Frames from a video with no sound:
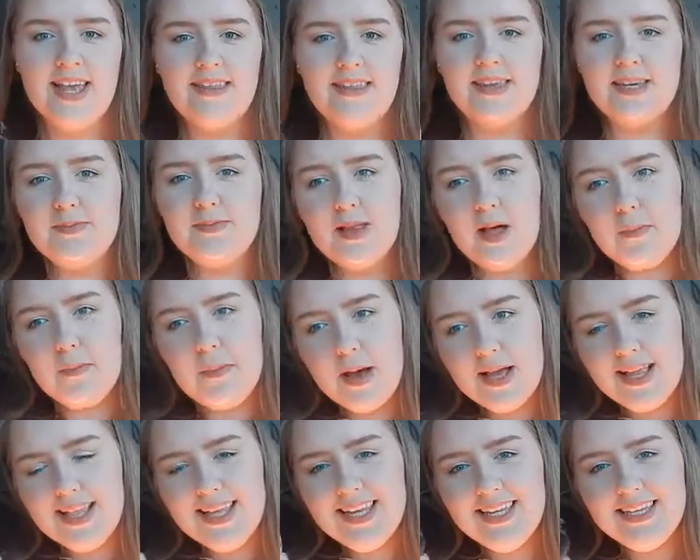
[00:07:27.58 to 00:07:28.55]
There's my little
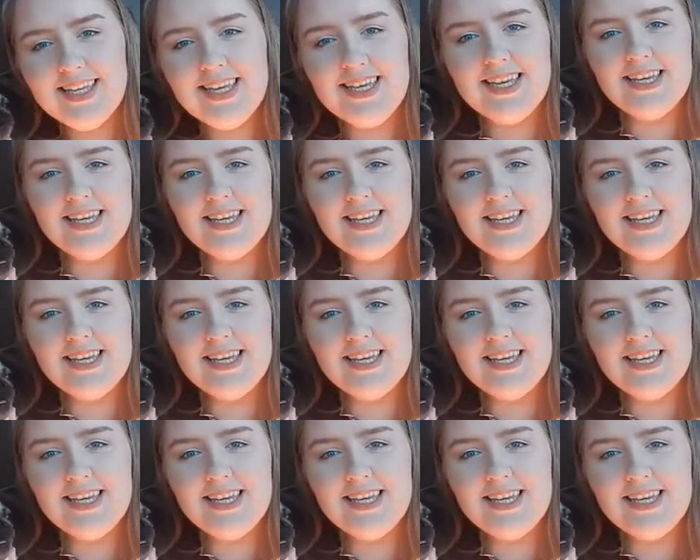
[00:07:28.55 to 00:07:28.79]
pugling.